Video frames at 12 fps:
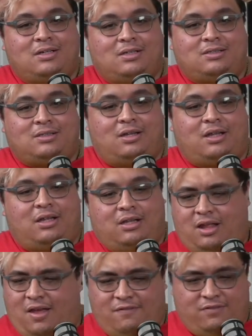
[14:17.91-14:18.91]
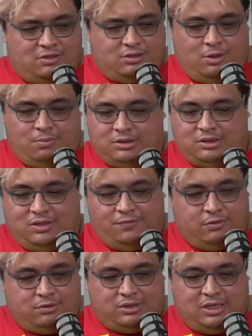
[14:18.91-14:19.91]
So they're having so much
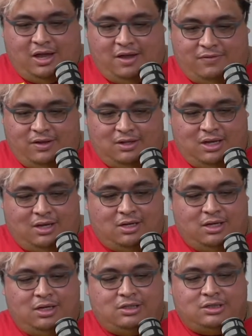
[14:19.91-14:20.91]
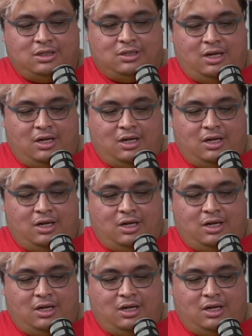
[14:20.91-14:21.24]
difficulty having that connection,